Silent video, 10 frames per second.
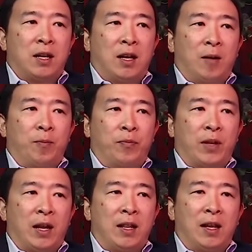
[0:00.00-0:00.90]
um,
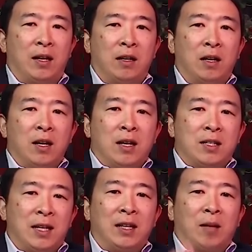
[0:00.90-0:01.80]
and then
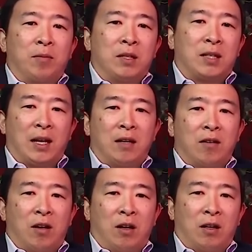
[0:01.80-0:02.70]
seeing them just get
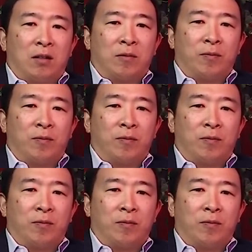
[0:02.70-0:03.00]
all